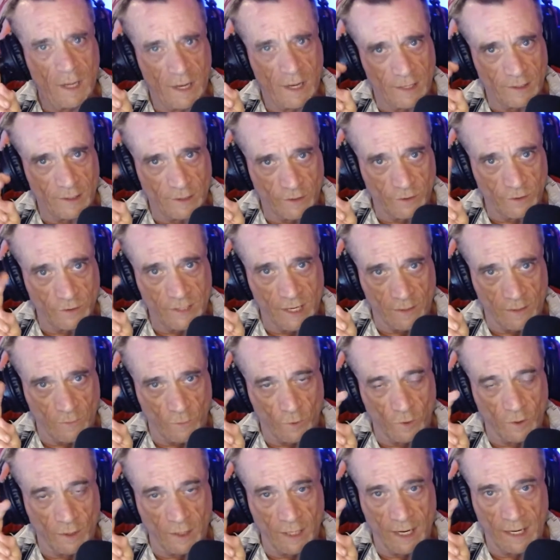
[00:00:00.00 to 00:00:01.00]
I use that
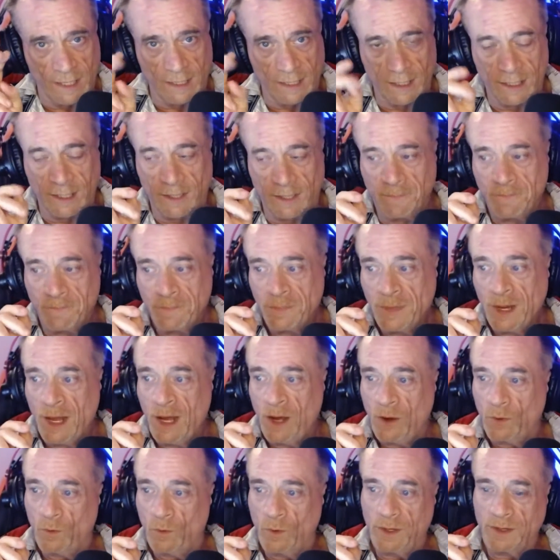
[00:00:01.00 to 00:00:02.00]
word lightly,
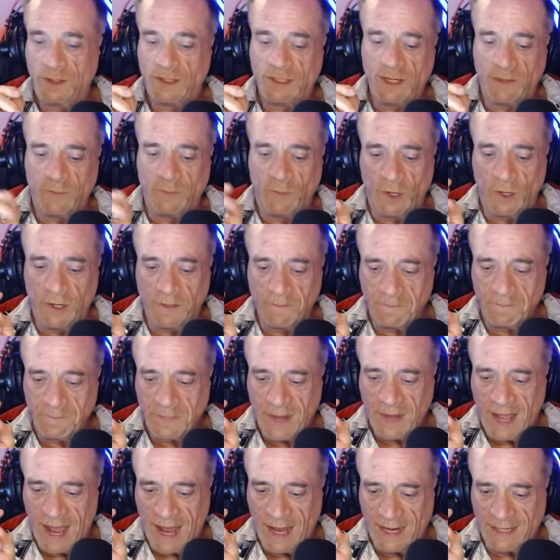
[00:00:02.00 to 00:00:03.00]
with someone,
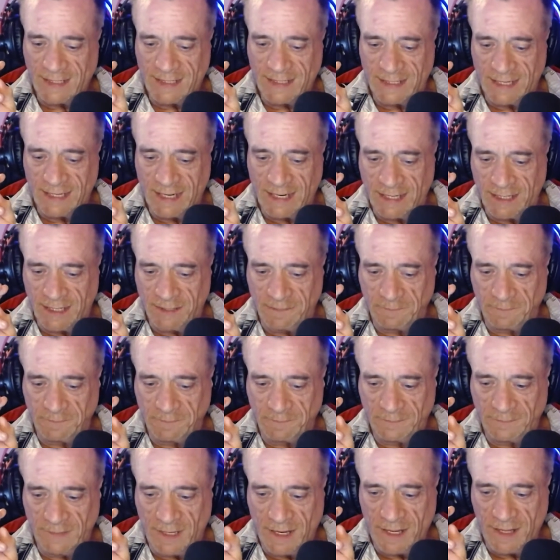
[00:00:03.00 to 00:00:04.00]
and
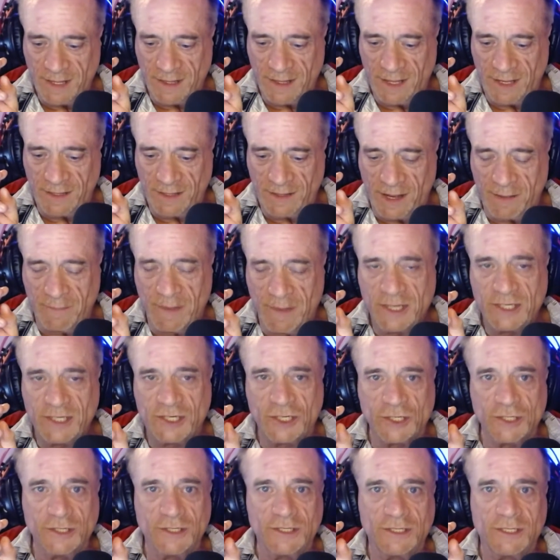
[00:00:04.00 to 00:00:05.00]
they
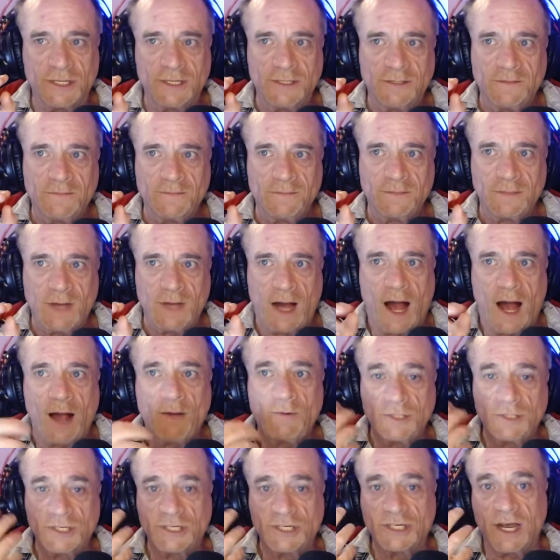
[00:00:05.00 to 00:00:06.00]
mentioned, I
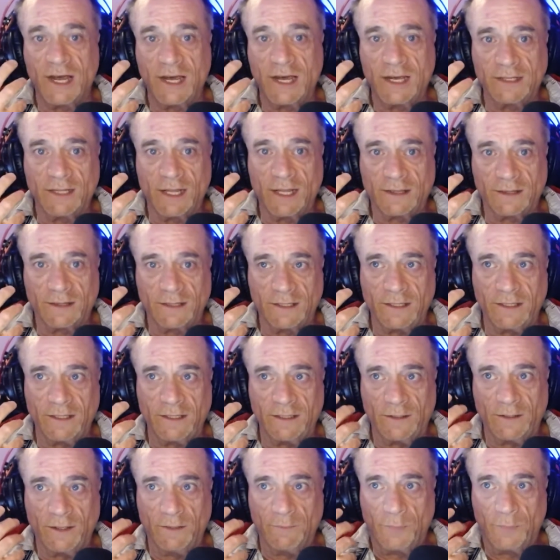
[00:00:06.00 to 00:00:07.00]
was saying that
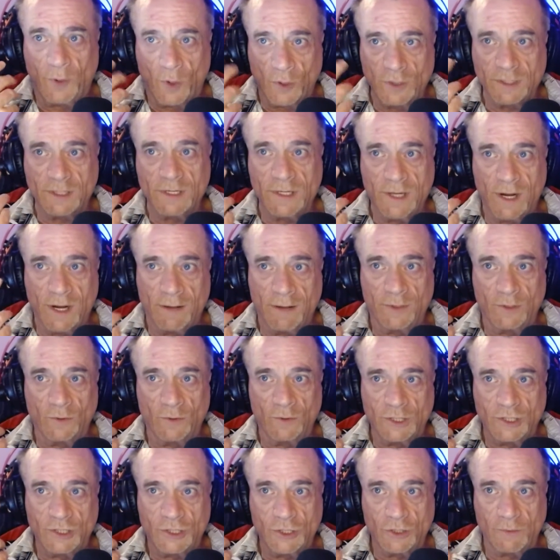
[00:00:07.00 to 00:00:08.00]
the important number
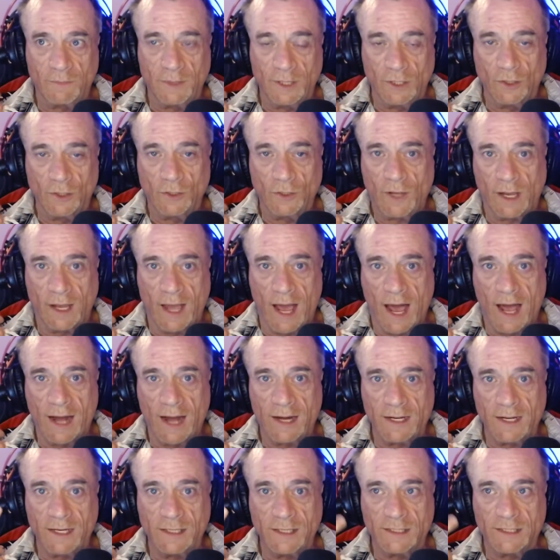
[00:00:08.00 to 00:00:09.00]
we should be looking
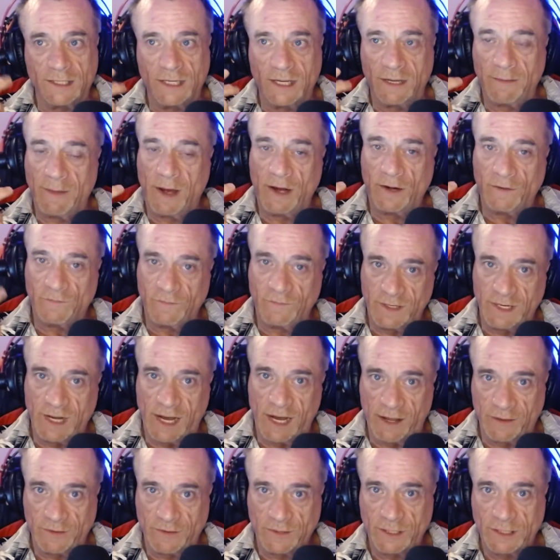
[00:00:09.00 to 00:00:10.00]
at is the amount of
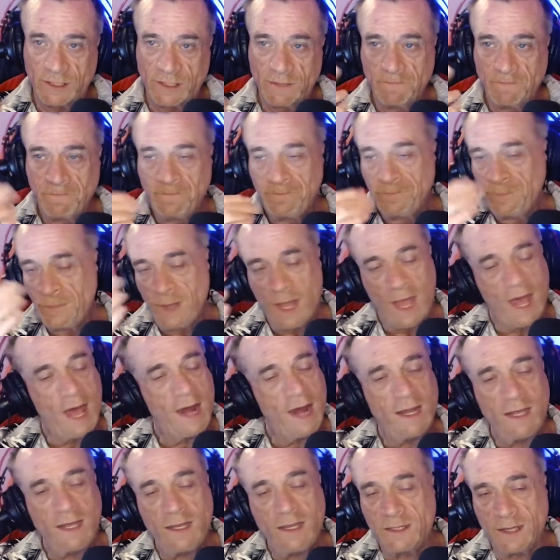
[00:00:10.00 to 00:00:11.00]
deaths.
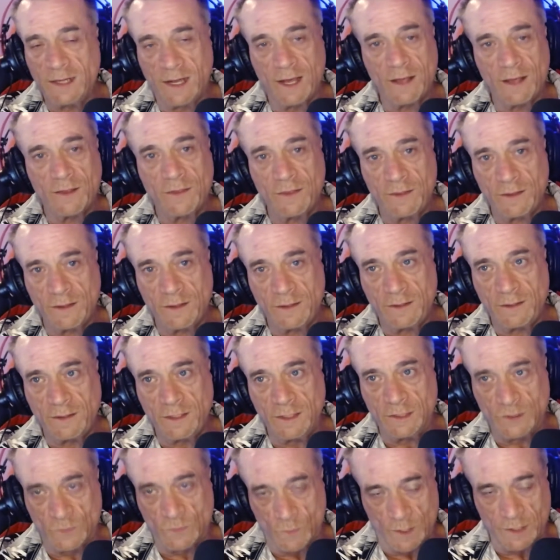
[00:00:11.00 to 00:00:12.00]
Any death
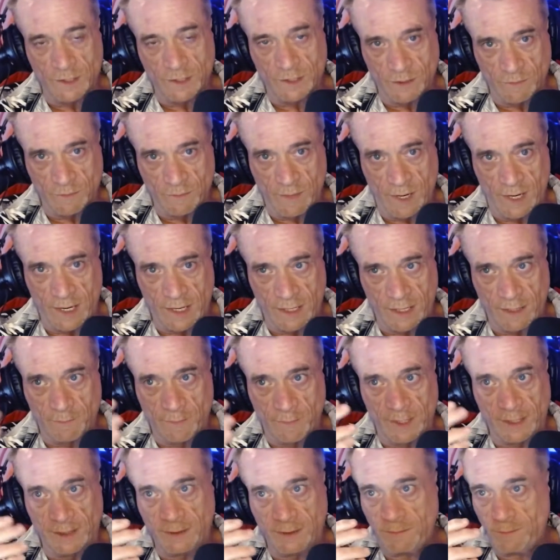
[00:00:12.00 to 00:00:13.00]
is one too many,
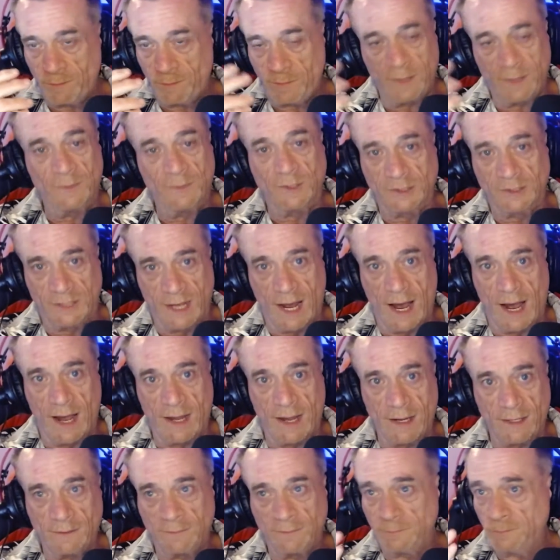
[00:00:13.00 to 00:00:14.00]
but people
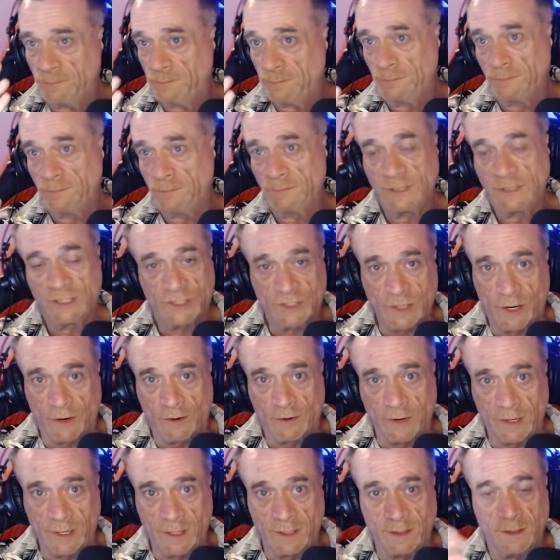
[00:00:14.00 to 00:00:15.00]
die,
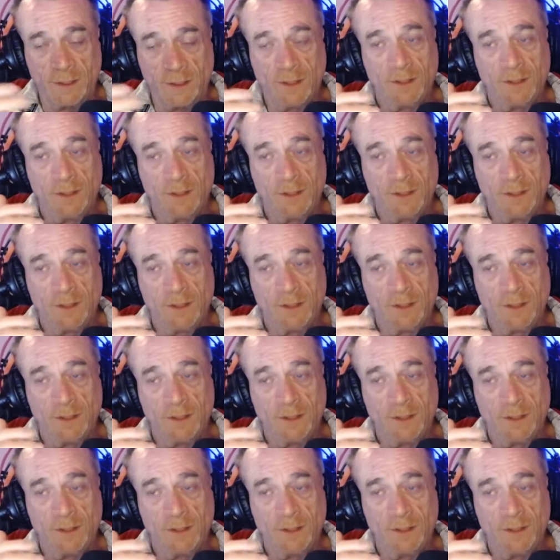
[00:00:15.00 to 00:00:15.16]
sorry,